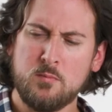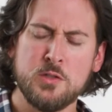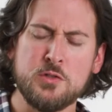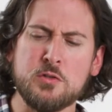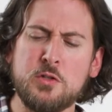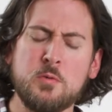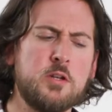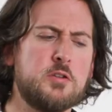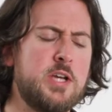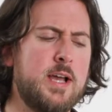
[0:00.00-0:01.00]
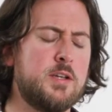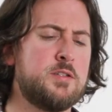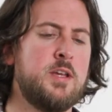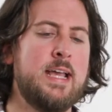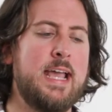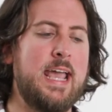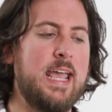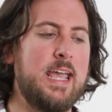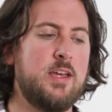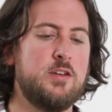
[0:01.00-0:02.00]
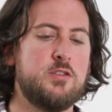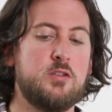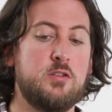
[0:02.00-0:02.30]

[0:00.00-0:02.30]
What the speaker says: So you're doing your checks and